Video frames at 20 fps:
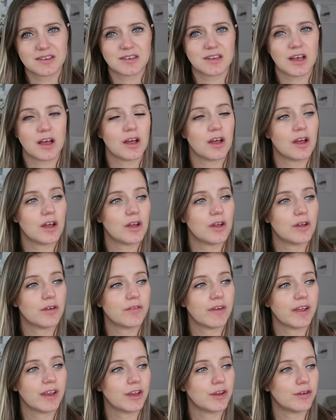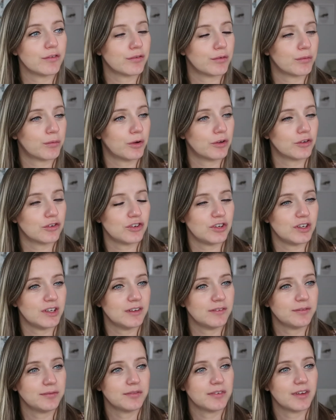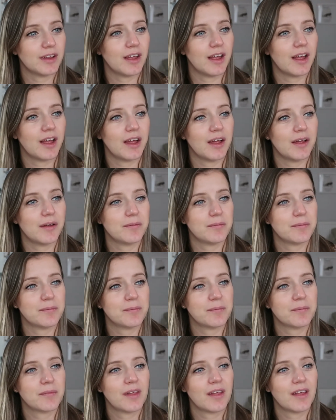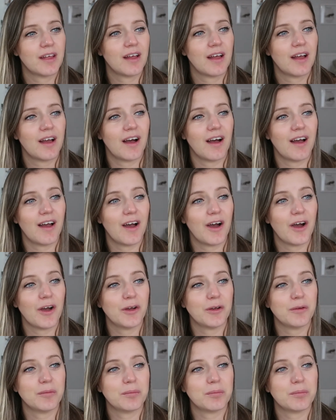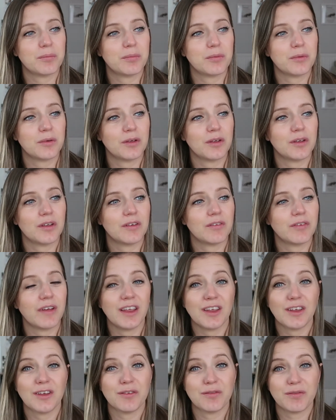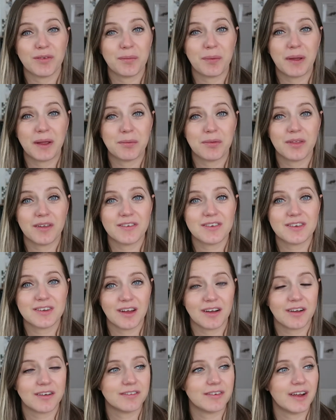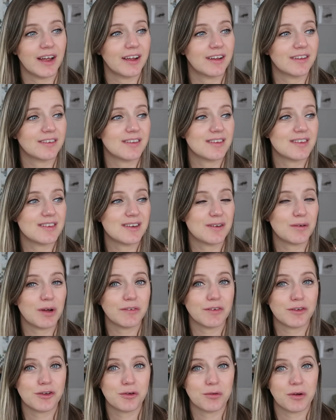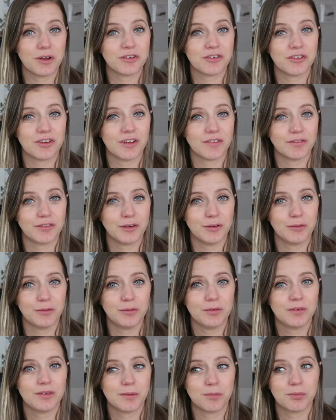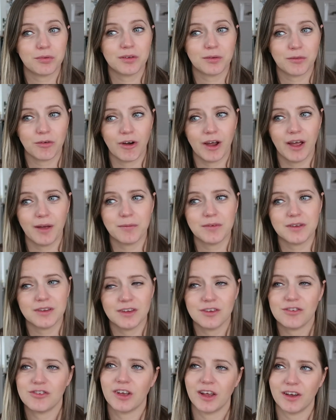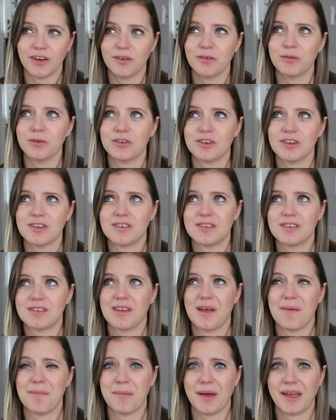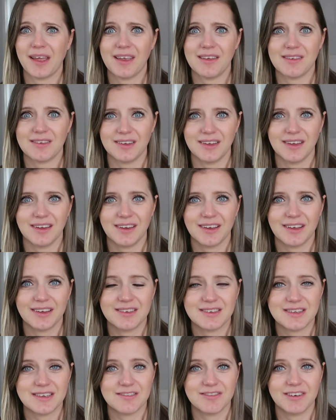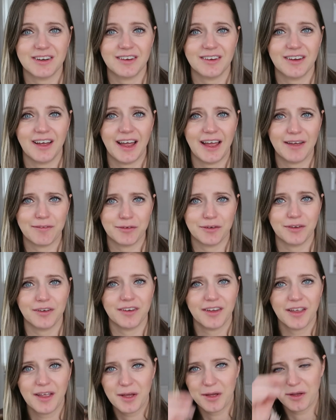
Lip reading: So thank you for watching. I hope, thank you for the people that have stuck around, because there's still over 200 of you subscribed to this channel, which is amazing considering I haven't